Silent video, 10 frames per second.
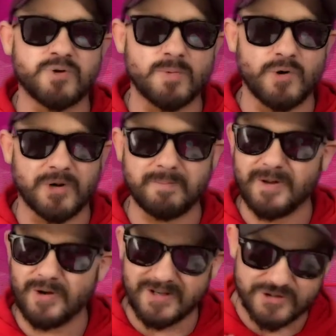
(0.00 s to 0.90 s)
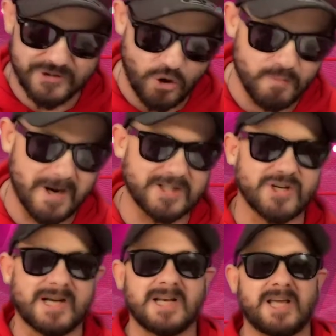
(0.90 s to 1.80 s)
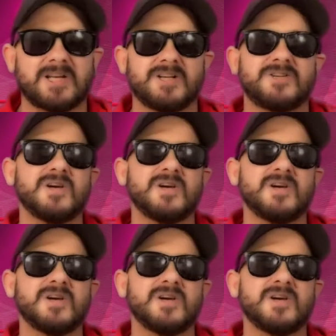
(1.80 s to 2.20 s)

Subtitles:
bodybuilding so much I collected